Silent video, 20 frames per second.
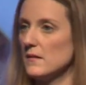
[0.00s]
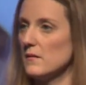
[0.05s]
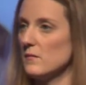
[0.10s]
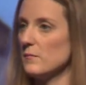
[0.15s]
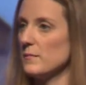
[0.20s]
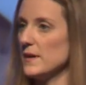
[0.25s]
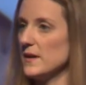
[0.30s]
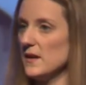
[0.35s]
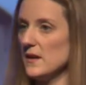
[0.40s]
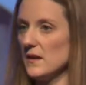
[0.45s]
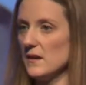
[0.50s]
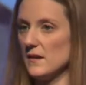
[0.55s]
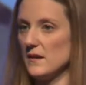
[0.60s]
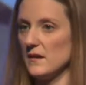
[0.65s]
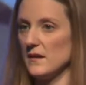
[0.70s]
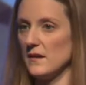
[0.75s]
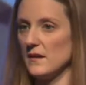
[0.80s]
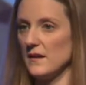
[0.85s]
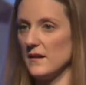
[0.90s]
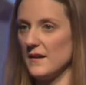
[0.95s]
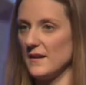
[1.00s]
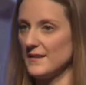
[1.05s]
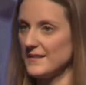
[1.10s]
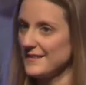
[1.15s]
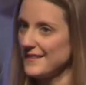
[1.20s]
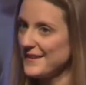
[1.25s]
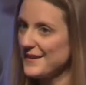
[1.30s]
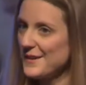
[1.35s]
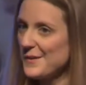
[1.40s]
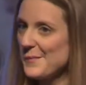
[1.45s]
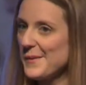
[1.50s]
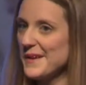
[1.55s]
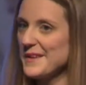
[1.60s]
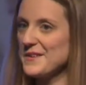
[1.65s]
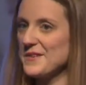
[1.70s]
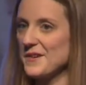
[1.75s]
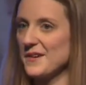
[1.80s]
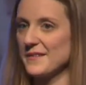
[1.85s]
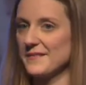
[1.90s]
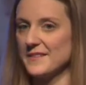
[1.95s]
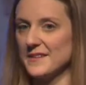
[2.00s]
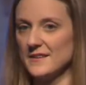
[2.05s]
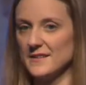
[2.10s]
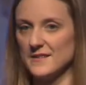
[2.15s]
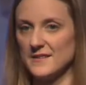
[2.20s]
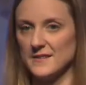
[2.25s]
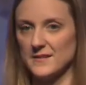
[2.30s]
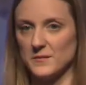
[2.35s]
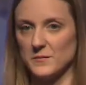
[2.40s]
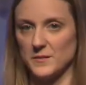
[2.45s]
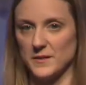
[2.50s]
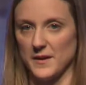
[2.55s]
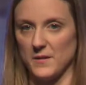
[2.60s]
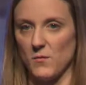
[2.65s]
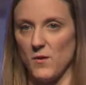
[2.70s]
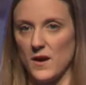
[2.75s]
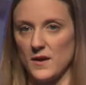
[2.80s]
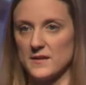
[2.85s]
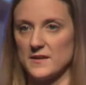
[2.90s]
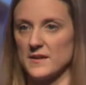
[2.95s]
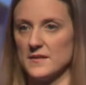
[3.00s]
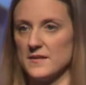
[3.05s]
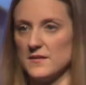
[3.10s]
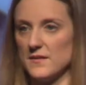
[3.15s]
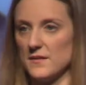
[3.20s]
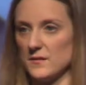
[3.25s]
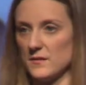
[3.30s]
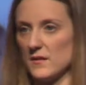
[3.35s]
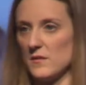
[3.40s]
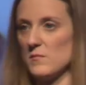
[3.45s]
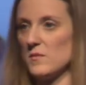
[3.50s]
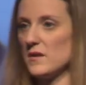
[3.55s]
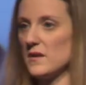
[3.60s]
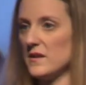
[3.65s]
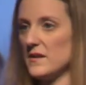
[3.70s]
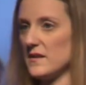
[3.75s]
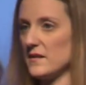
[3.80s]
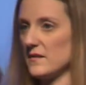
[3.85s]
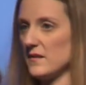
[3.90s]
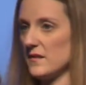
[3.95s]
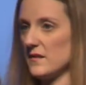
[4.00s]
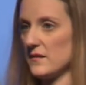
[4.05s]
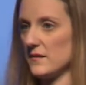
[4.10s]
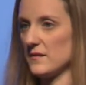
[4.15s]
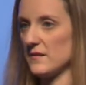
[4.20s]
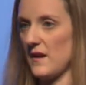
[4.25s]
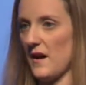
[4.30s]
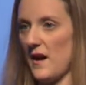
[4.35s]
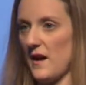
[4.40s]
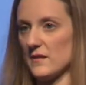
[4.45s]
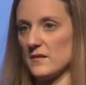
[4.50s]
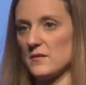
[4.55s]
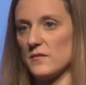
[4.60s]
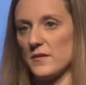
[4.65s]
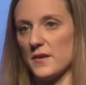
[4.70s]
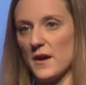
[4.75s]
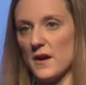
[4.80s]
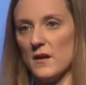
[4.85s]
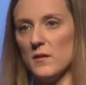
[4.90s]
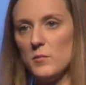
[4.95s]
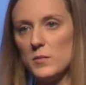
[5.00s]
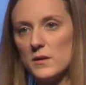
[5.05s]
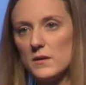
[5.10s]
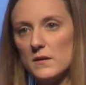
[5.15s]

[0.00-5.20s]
Being a little bit nervous when I walked into those community centers to ask for help